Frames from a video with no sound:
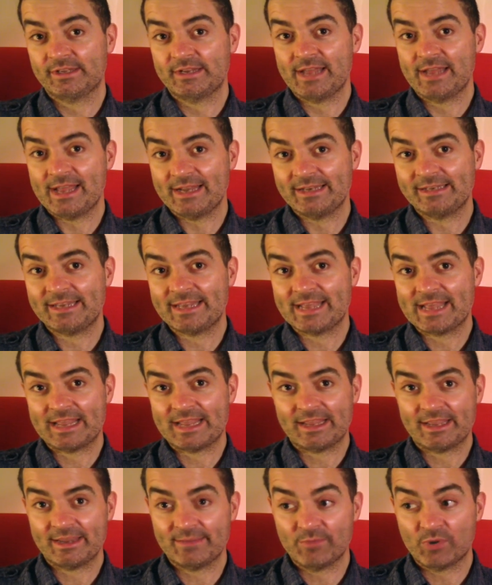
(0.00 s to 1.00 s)
an
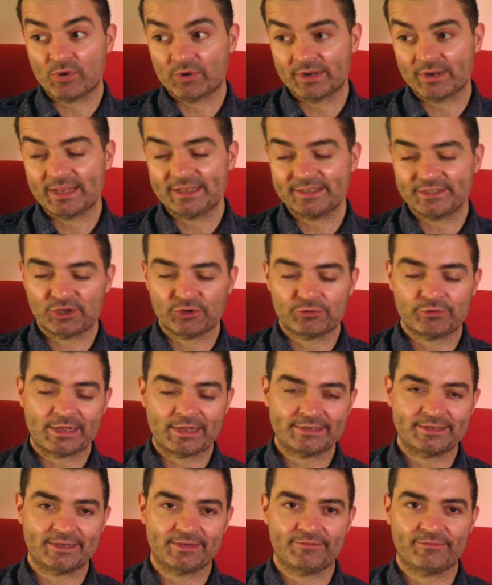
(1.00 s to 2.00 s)
NDE in more or less the
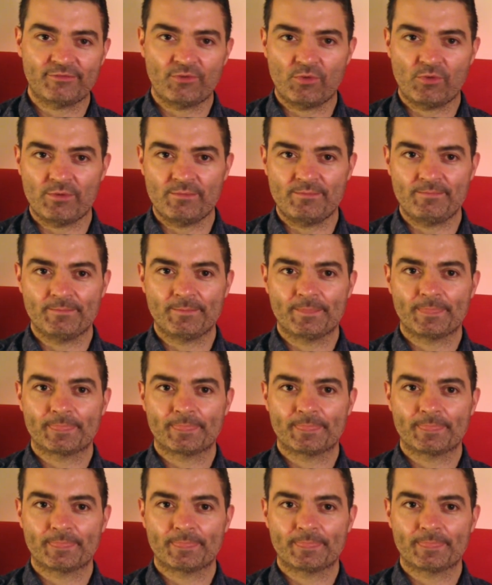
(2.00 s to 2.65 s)
classic form.